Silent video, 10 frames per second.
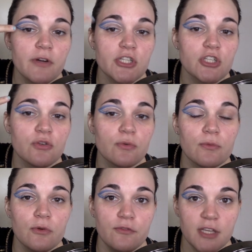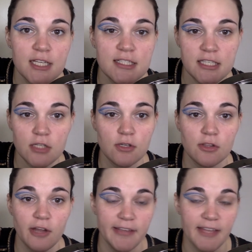just to remove the concealer
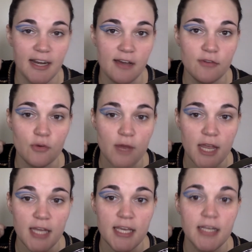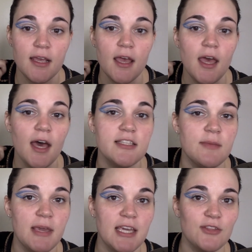line that I've created to
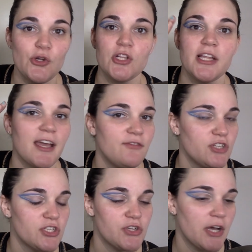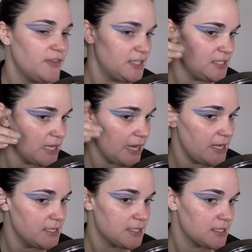make it look like I've just got this
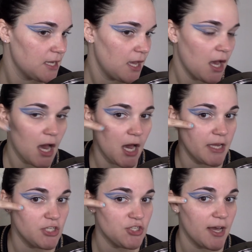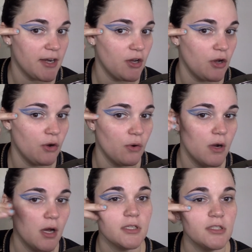nice eyeshadow
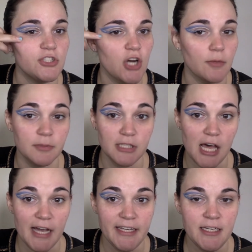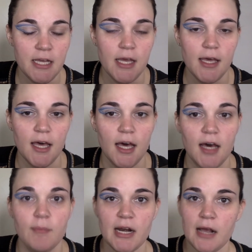sharp line.
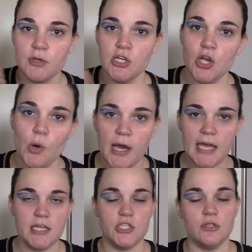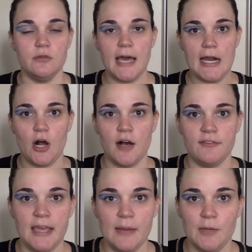But I'm gonna go ahead and do that off
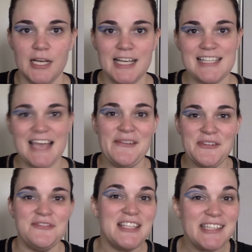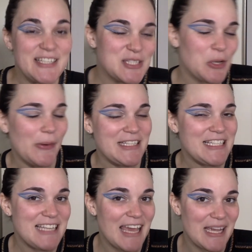camera because I have a feeling it's going to
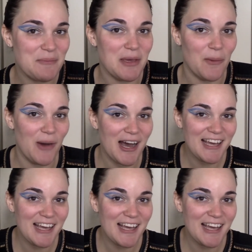take me a while.